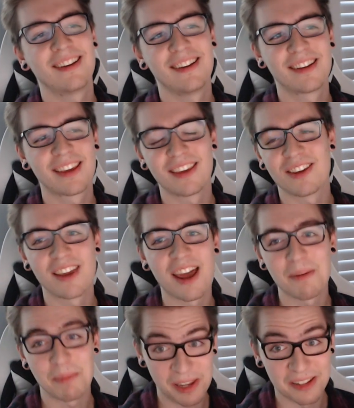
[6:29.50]
you got
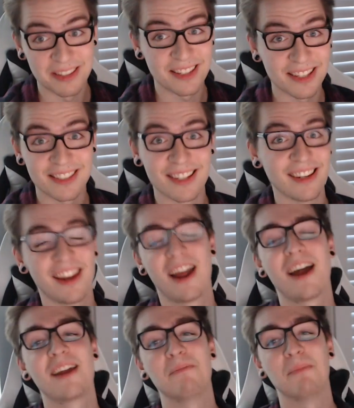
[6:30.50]
to be consistent,
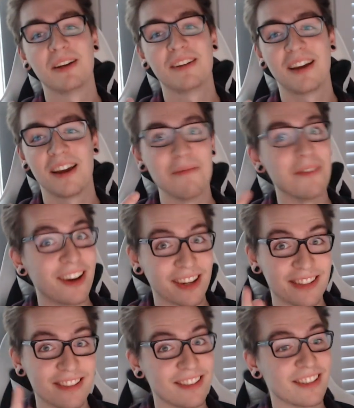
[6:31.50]
and I'm not
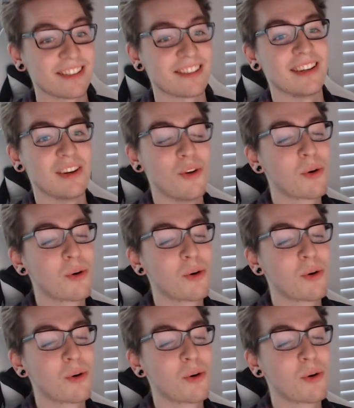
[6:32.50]
consistent.